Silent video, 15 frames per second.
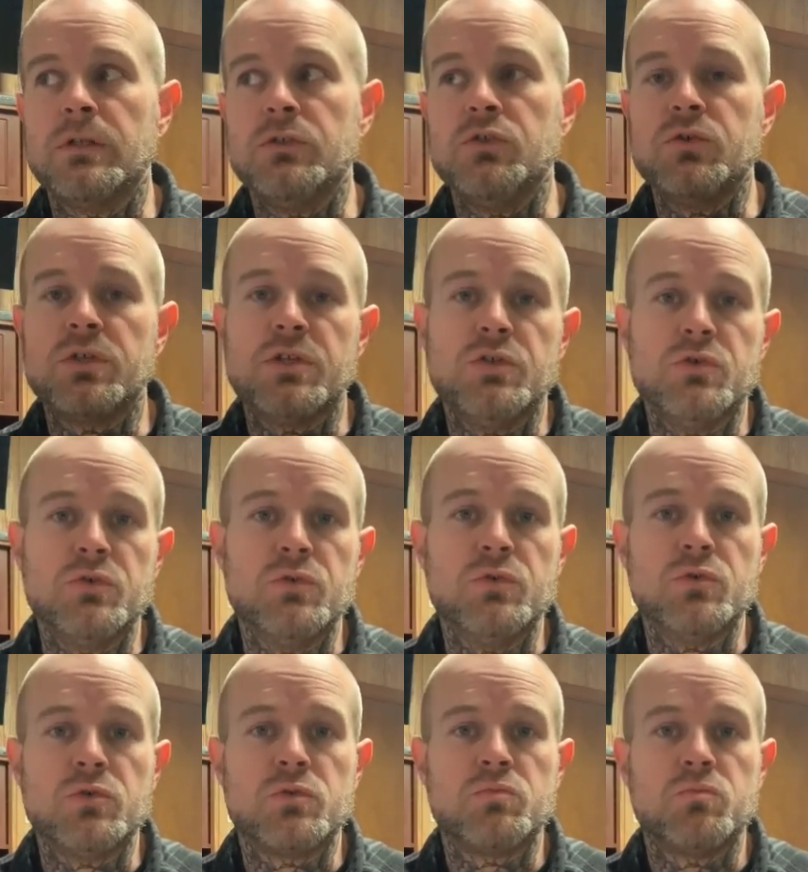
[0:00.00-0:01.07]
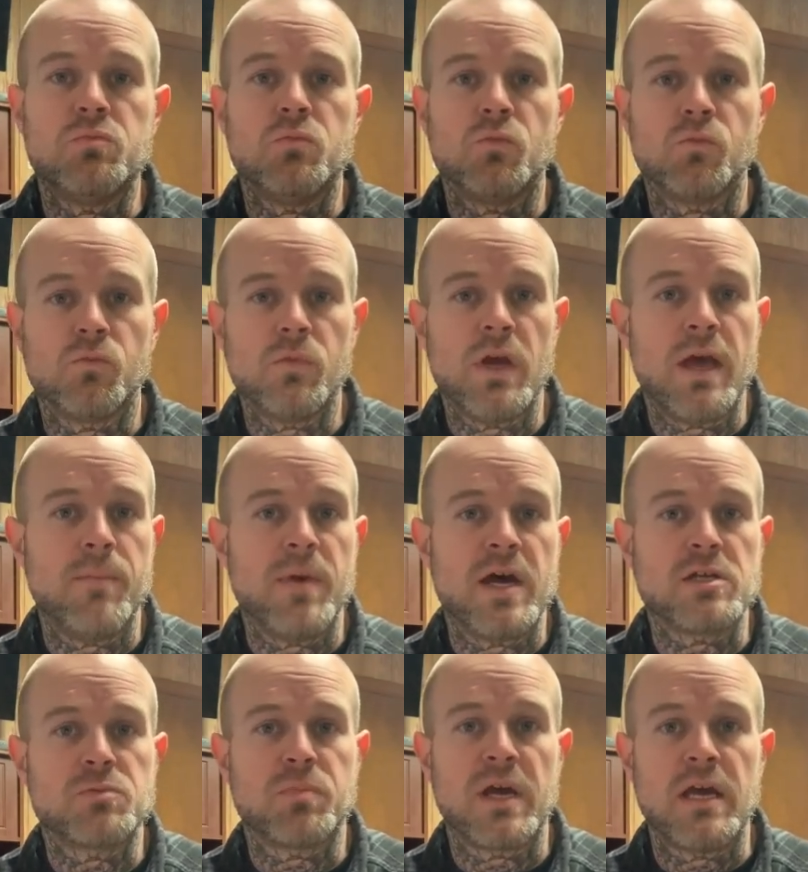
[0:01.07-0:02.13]
You can use
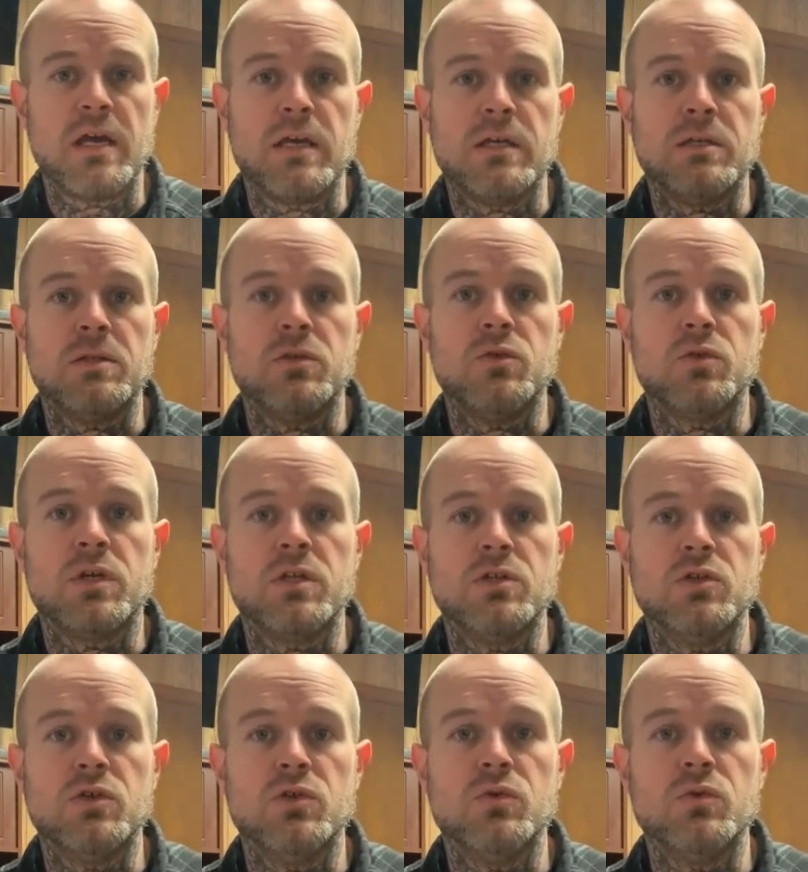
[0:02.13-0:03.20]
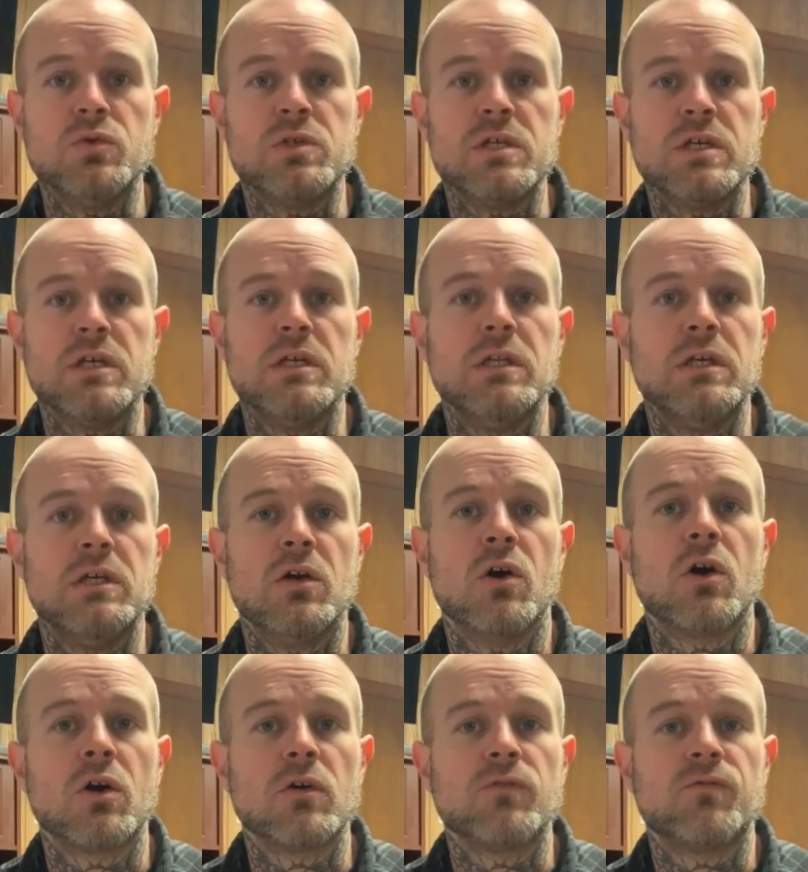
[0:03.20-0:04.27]
MS Paint, you can use any
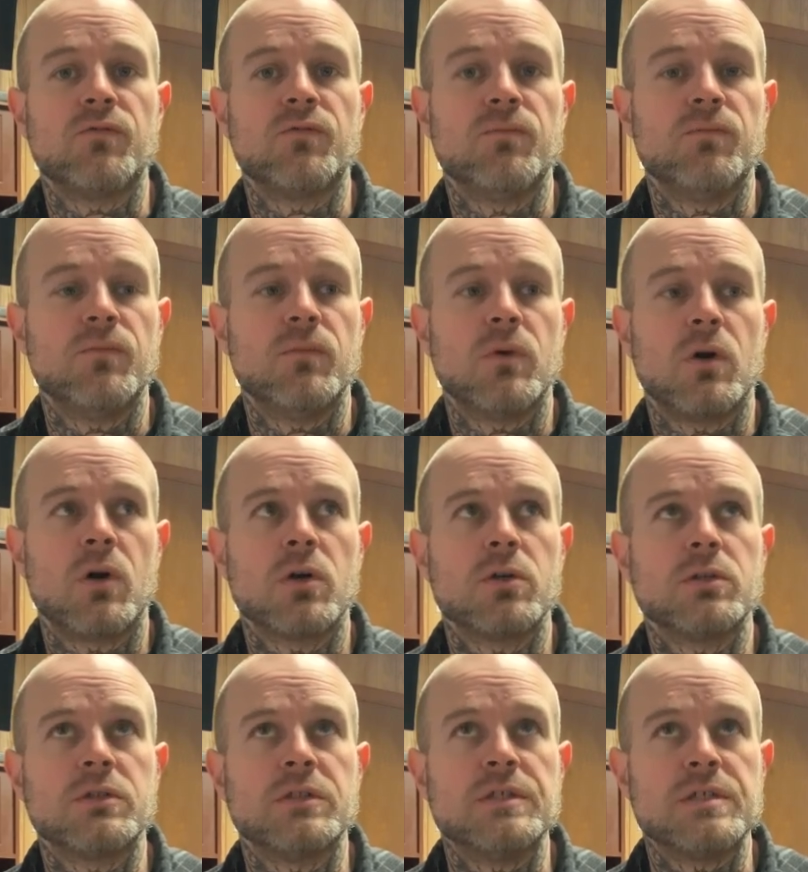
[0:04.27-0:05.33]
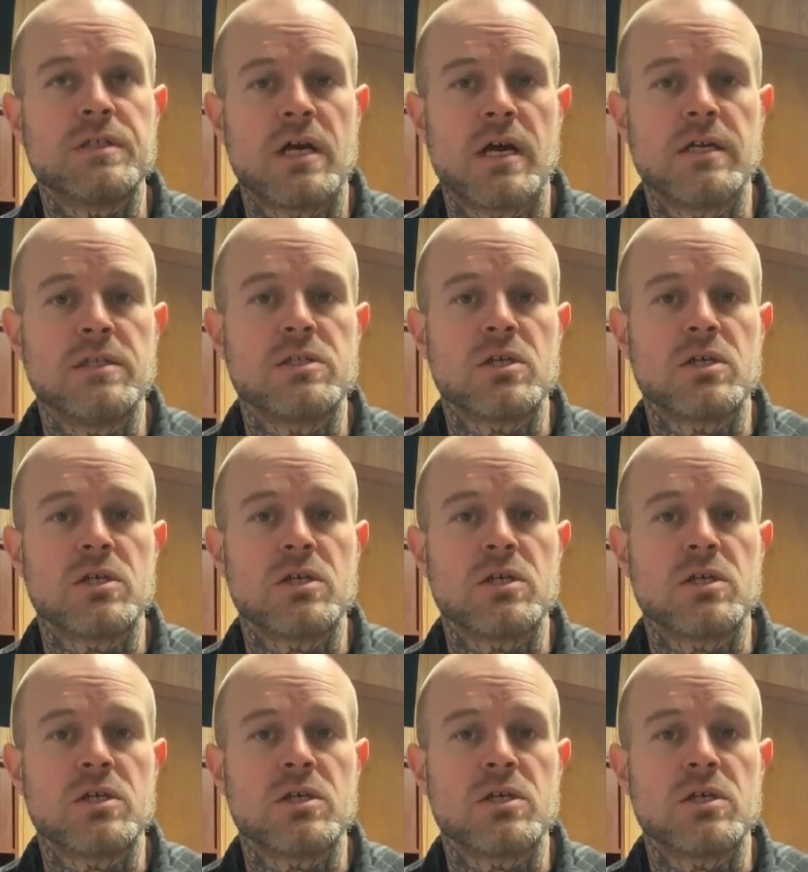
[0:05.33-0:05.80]
art design